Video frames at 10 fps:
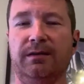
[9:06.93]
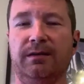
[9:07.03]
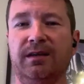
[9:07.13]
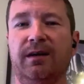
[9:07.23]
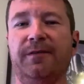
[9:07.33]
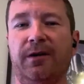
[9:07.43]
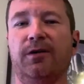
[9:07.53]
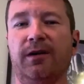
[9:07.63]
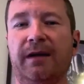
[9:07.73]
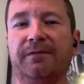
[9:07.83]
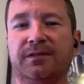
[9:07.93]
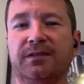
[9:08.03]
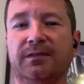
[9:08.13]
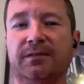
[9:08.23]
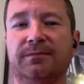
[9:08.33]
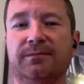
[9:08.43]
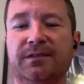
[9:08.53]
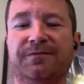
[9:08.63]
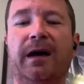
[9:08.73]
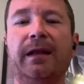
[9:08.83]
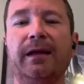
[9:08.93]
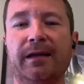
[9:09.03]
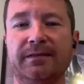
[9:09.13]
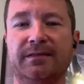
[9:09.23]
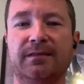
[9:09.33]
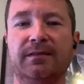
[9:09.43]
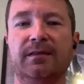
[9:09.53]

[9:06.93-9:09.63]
tough aircraft to fight against,